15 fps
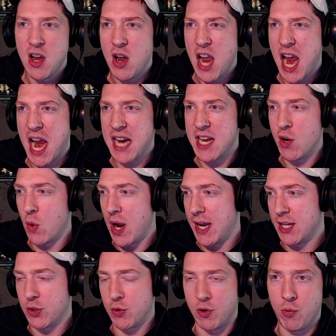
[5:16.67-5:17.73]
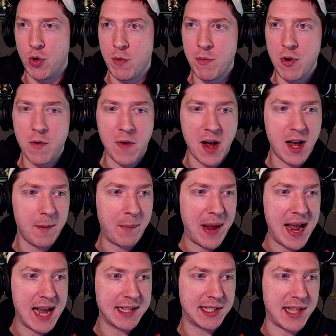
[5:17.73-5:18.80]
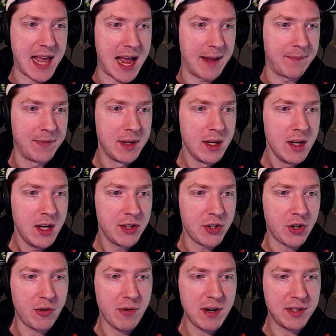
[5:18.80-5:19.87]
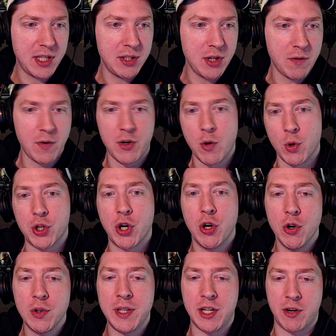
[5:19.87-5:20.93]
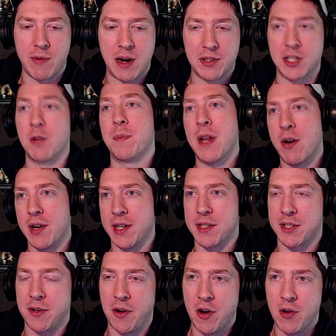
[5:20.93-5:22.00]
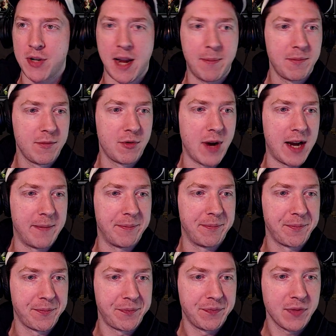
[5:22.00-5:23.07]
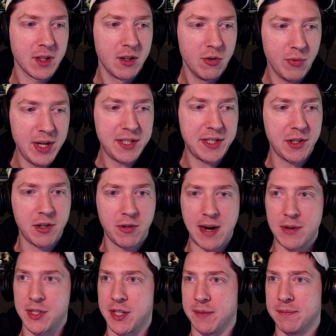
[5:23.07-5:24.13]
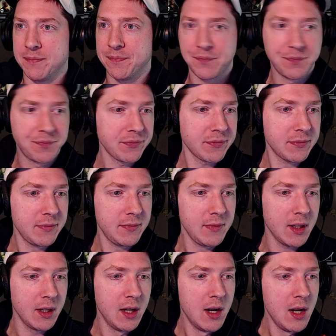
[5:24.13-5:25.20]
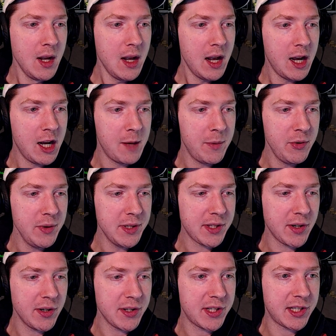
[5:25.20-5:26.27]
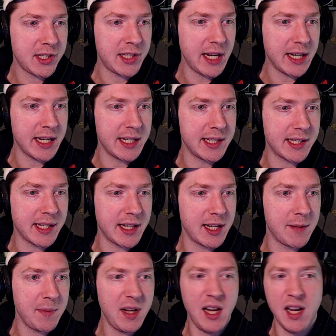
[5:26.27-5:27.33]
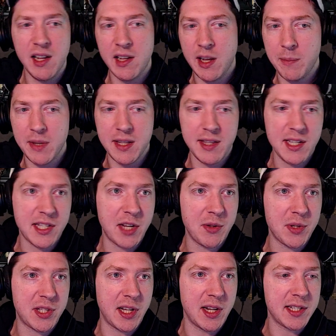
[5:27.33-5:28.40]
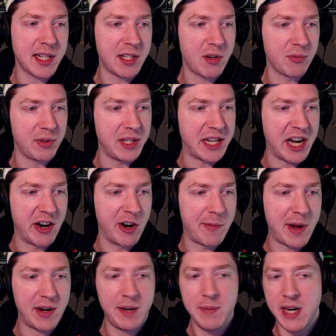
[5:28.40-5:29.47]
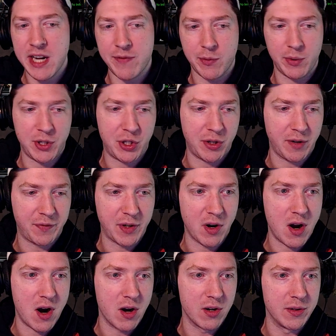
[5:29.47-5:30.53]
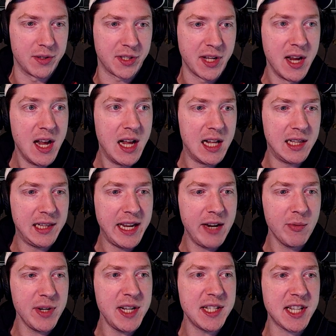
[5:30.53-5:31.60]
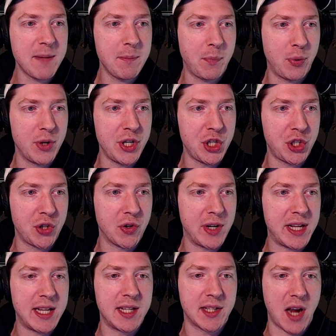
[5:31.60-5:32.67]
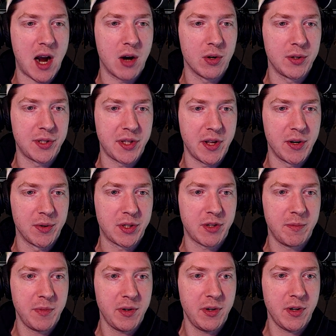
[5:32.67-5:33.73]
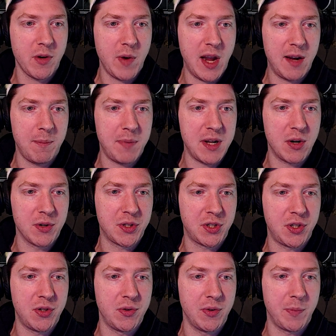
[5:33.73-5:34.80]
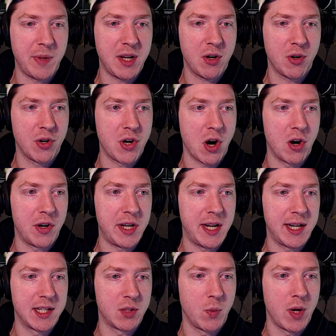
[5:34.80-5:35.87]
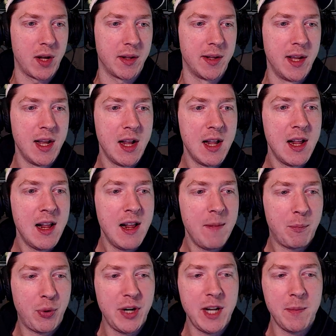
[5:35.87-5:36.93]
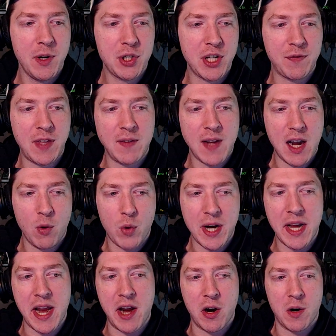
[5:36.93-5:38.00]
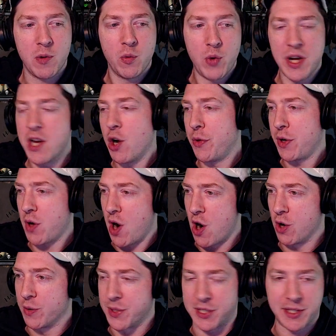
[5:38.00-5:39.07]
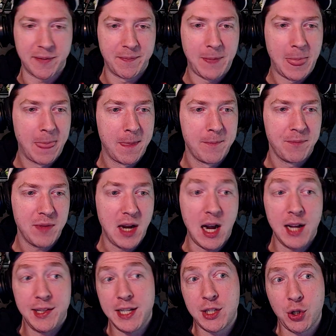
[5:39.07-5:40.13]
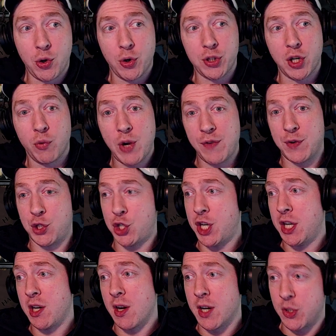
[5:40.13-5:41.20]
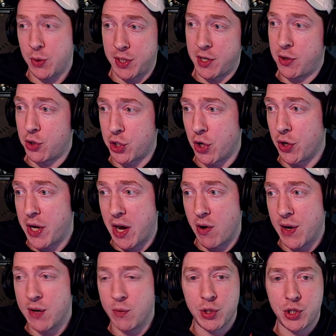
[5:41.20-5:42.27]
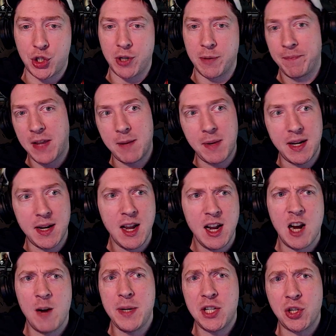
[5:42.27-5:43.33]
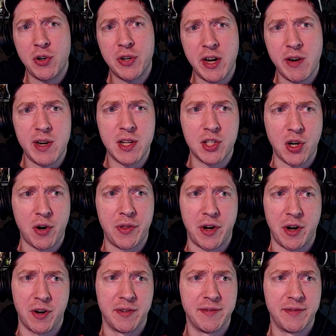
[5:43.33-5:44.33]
well, we'll move on past that. Is our carousing's over? No, we're currently carousing. Oh, there it is. Okay, great. Recent carousing. Who is our second? I mean, these other sons I don't really care about. I'm not even really sure if they're ours. Allerys, I'm pretty sure, is ours, though. So I'm going to go ahead and be her guardian as well. Pretty much, if they've got white hair, we know they're ours. Unless, of course, our wife is cheating on us with another Targaryen, which, I mean, how many Targaryens are there?